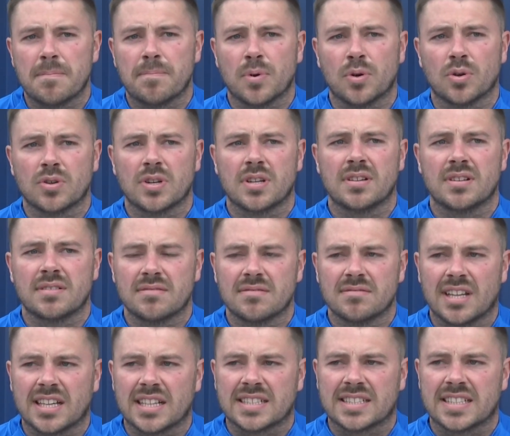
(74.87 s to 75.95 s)
But
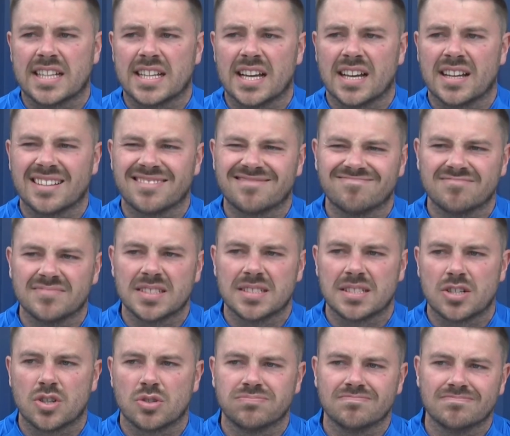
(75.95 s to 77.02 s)
like I say,
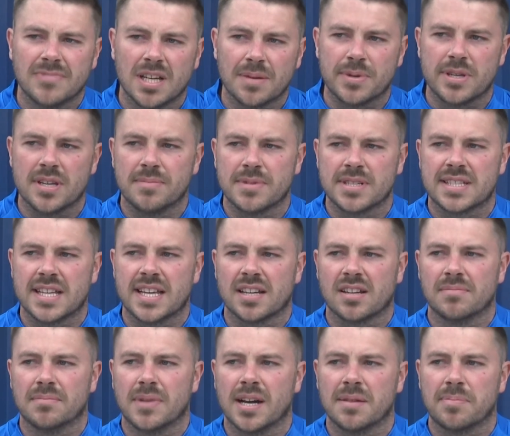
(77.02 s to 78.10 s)
maybe a mistake
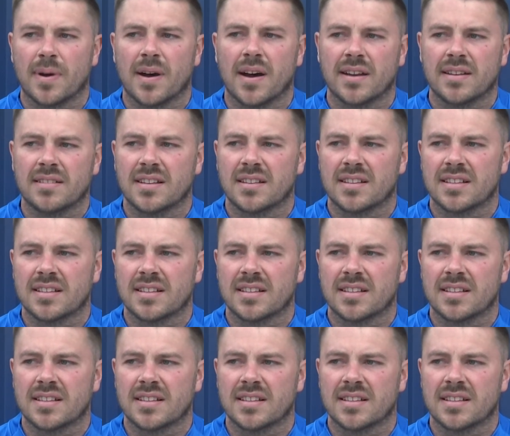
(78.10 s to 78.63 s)
on my part.